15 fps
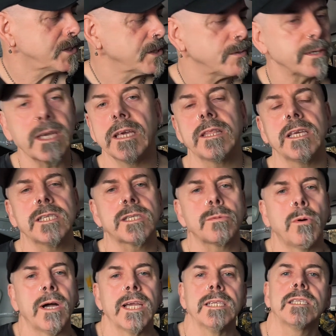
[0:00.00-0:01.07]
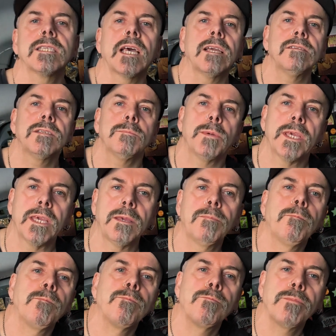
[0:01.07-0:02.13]
doing it this way saves
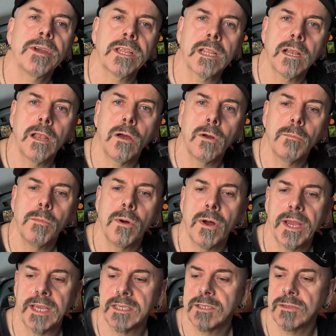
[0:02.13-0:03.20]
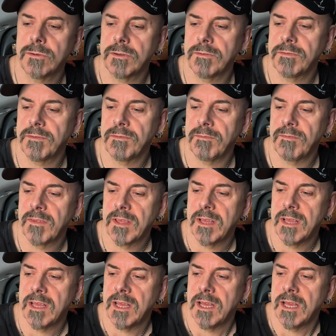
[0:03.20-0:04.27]
me bringing along my sort of
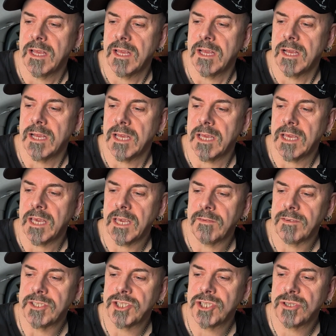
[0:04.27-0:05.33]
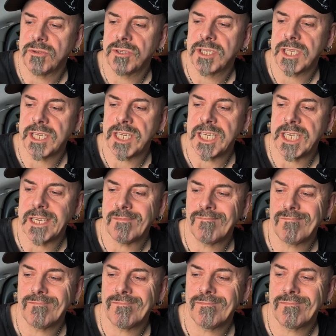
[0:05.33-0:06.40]
heavy duty
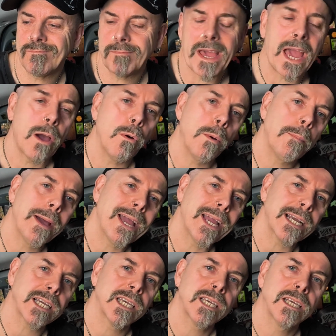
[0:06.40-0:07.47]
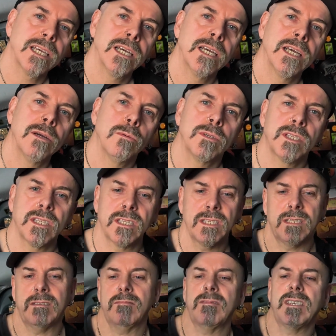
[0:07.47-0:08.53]
power pack, which
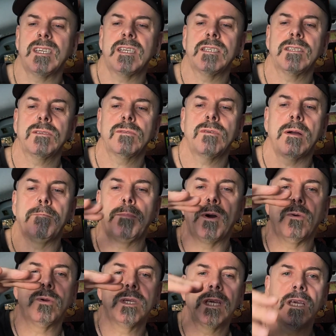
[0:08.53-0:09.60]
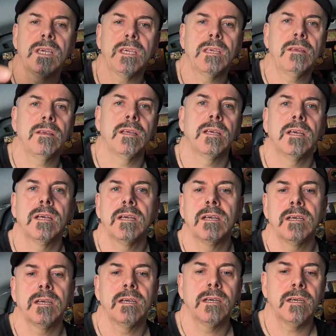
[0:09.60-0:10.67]
is, yeah, it's quite bulky,
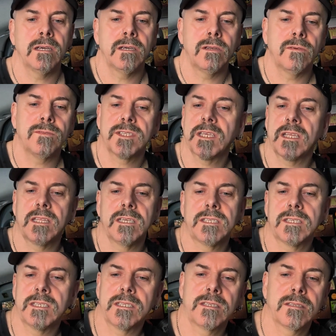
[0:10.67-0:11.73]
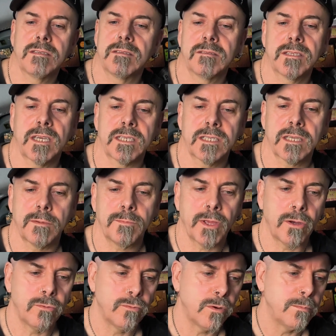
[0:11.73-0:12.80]
and obviously it takes up
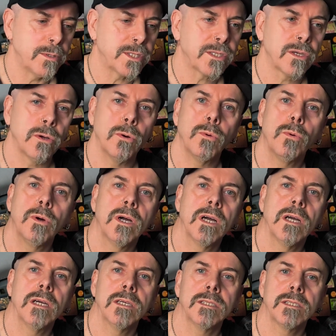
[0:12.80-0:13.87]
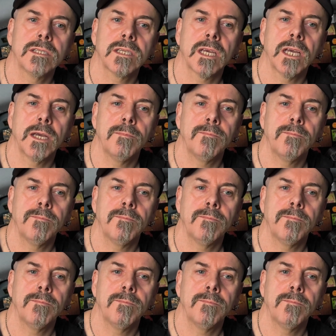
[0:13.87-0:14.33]
no room at all, and